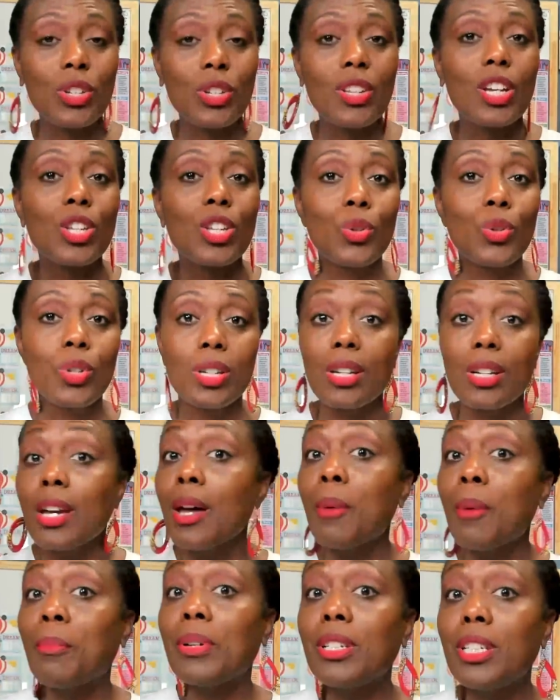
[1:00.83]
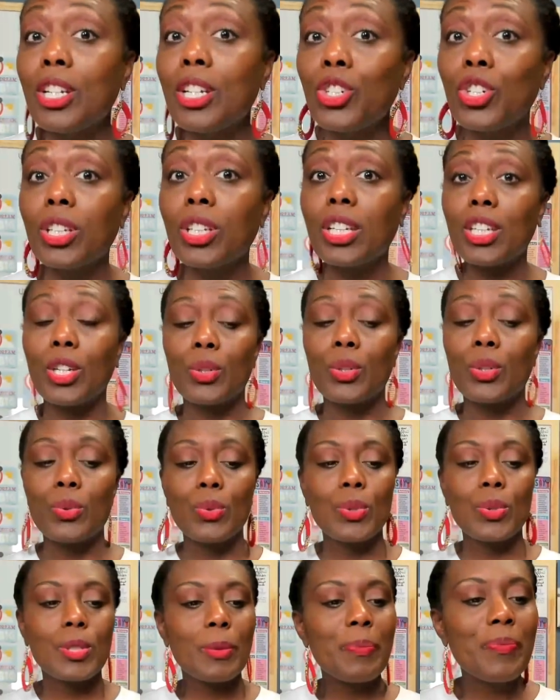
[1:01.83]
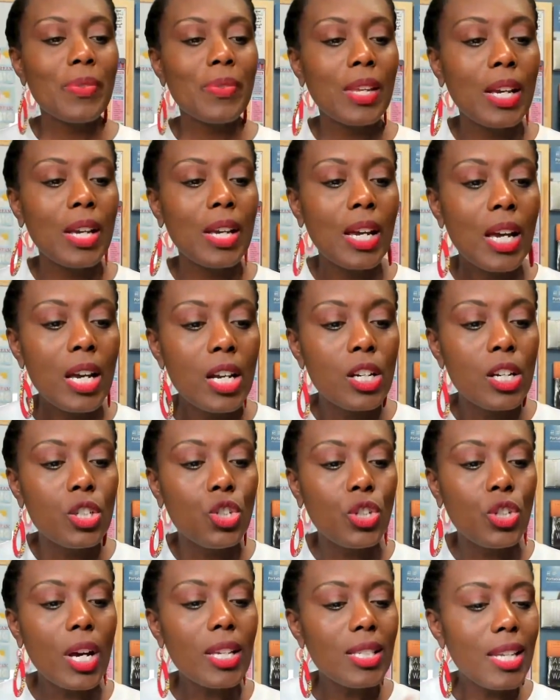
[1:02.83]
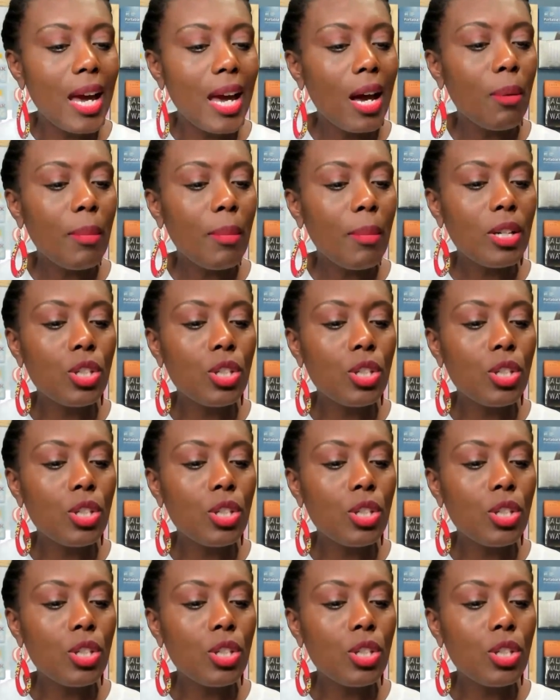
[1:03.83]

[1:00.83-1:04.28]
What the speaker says: that you could potentially use. Just how much